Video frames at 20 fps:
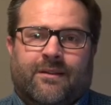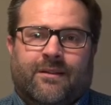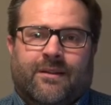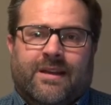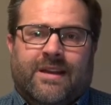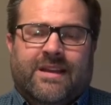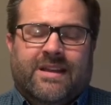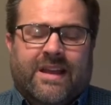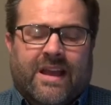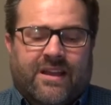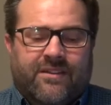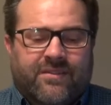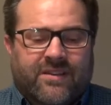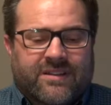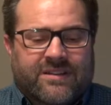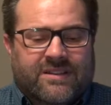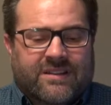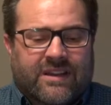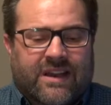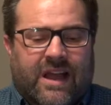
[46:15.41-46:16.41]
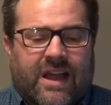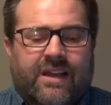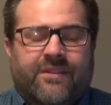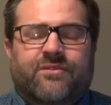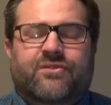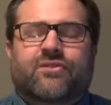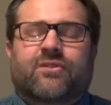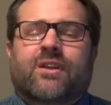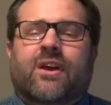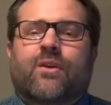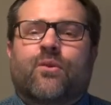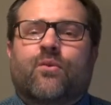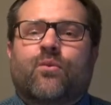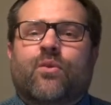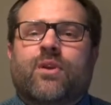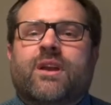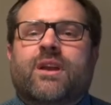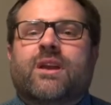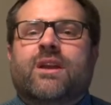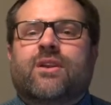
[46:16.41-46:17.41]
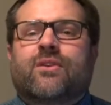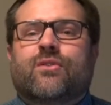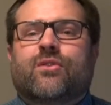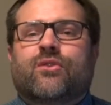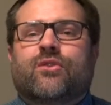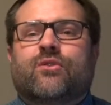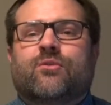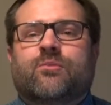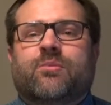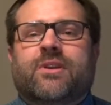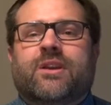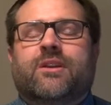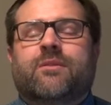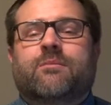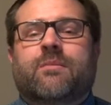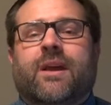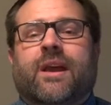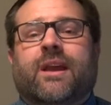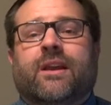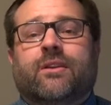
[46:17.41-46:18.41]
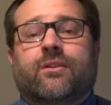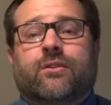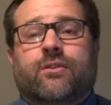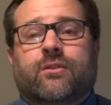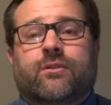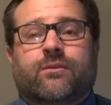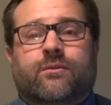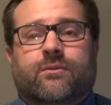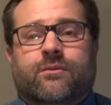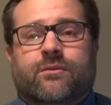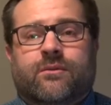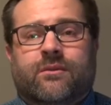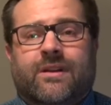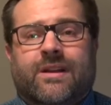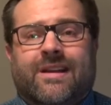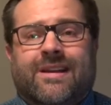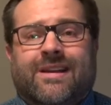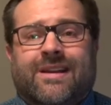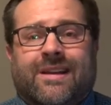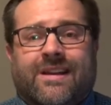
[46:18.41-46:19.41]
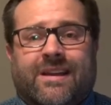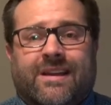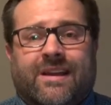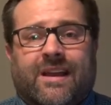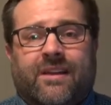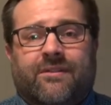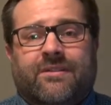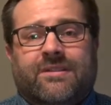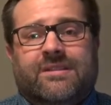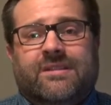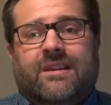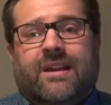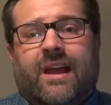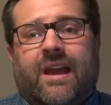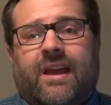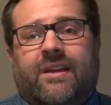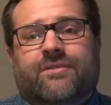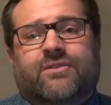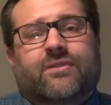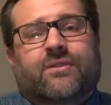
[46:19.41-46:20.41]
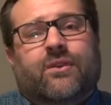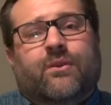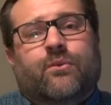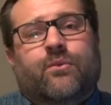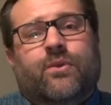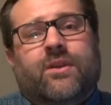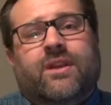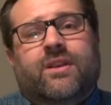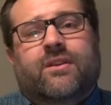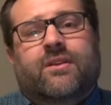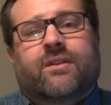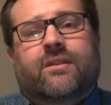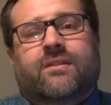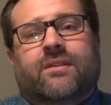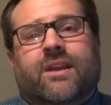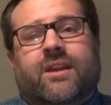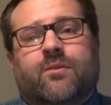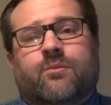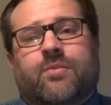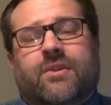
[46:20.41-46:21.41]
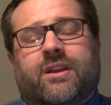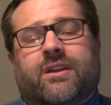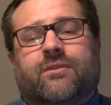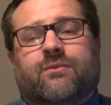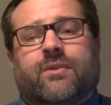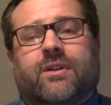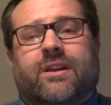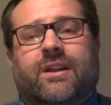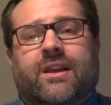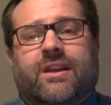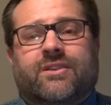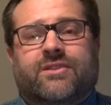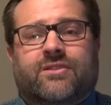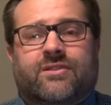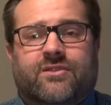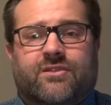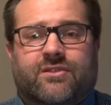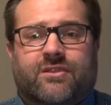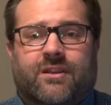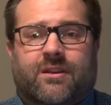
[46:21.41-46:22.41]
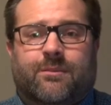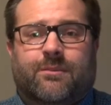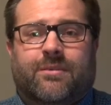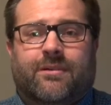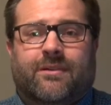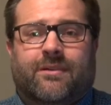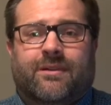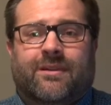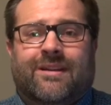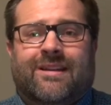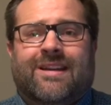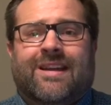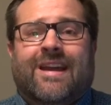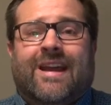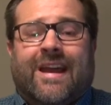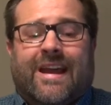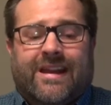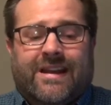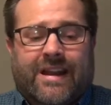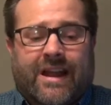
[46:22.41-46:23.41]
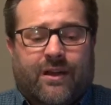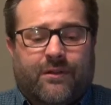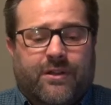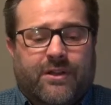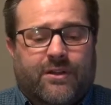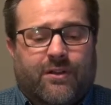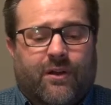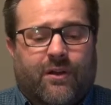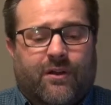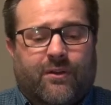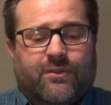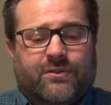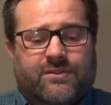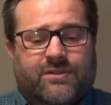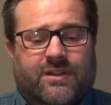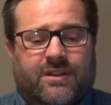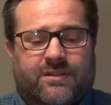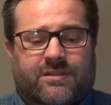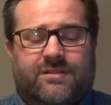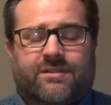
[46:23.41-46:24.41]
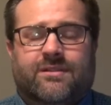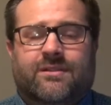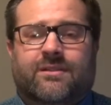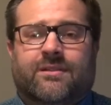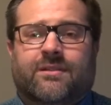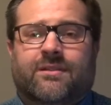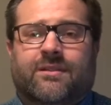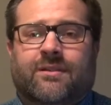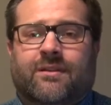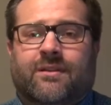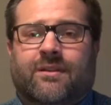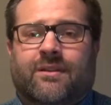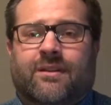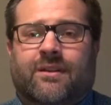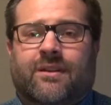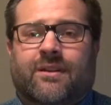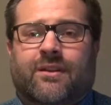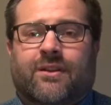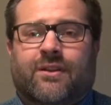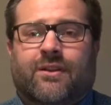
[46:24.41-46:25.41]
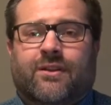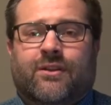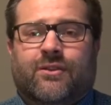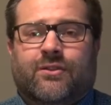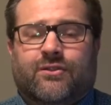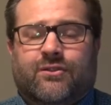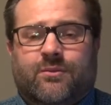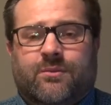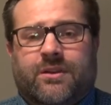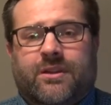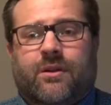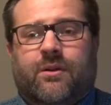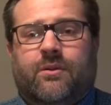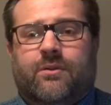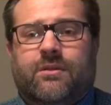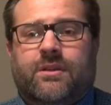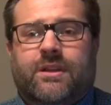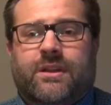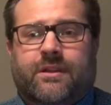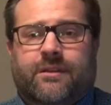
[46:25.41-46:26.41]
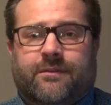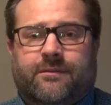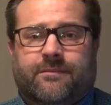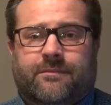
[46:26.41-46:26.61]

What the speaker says: He gave His life so that we could be made new. He gave His life so that we could then be in relationship. And now He calls us to be holy.